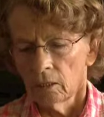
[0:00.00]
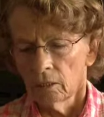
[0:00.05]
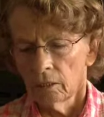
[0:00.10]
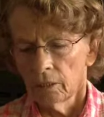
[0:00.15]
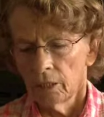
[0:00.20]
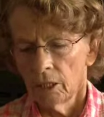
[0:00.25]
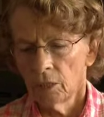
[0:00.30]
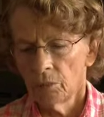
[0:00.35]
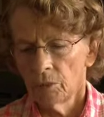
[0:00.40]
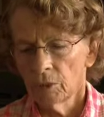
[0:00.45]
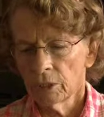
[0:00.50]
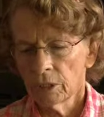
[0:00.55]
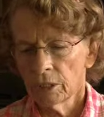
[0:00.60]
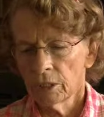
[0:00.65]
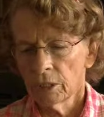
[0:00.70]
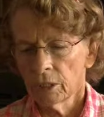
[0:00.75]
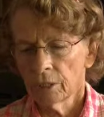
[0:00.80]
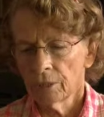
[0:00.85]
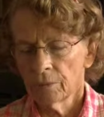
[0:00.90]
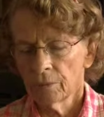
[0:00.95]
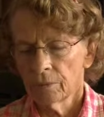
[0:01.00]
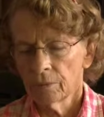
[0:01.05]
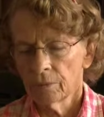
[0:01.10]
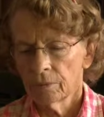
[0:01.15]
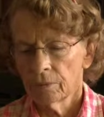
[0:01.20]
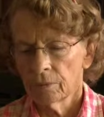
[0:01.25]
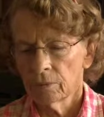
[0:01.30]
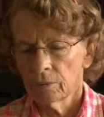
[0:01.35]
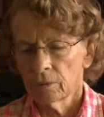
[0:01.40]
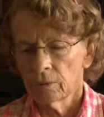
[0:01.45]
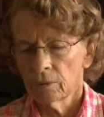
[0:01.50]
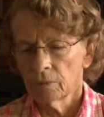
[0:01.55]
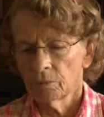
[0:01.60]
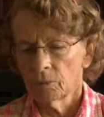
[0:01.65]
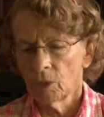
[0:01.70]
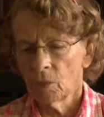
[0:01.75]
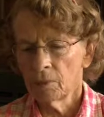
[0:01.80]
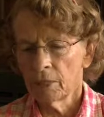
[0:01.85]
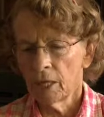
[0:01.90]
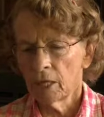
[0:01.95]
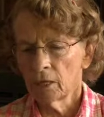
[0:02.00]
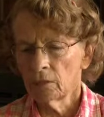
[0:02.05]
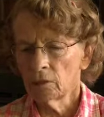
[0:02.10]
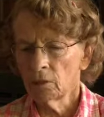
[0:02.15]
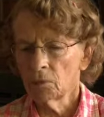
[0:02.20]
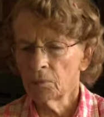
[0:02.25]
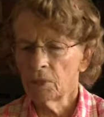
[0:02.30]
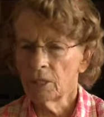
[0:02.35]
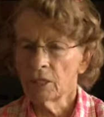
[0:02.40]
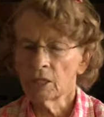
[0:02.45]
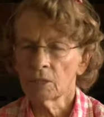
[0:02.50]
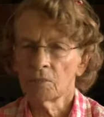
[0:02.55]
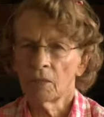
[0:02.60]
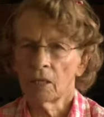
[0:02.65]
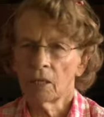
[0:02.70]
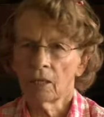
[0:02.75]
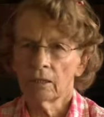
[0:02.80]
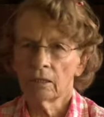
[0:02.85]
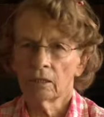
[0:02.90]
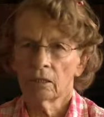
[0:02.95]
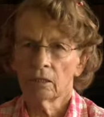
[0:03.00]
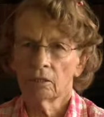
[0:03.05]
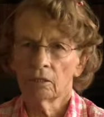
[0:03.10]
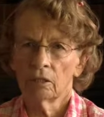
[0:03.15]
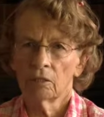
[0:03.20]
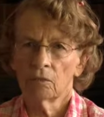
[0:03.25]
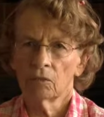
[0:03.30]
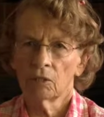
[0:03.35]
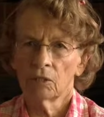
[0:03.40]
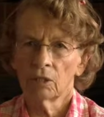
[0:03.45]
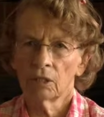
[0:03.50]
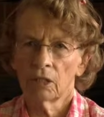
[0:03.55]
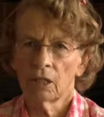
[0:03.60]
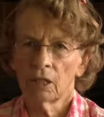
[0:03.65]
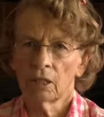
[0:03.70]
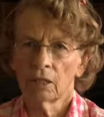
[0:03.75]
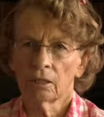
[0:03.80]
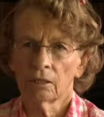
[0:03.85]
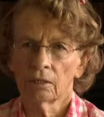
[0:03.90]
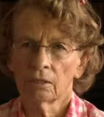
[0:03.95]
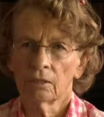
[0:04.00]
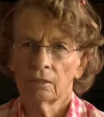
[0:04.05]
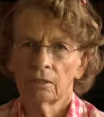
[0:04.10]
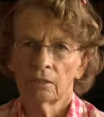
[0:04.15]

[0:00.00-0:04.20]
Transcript: he was, uh, probably had a little place by there where we were staying.